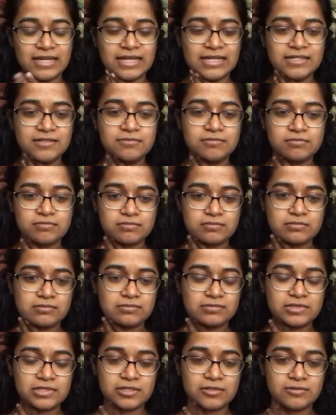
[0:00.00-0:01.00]
I
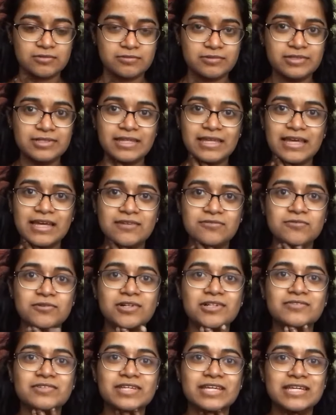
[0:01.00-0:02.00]
don't really have
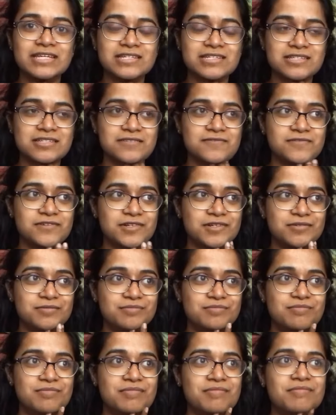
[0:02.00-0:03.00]
qualifications for
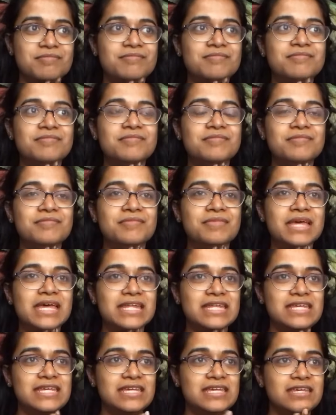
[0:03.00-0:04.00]

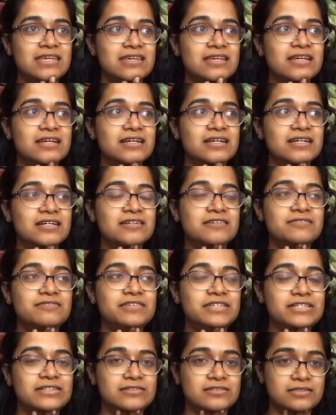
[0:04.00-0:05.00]
many
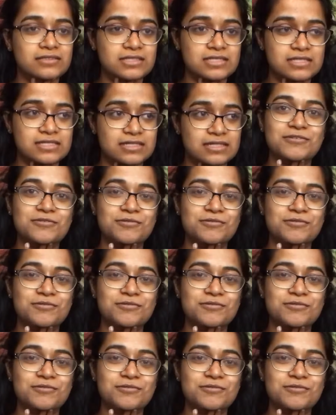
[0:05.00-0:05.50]
fields,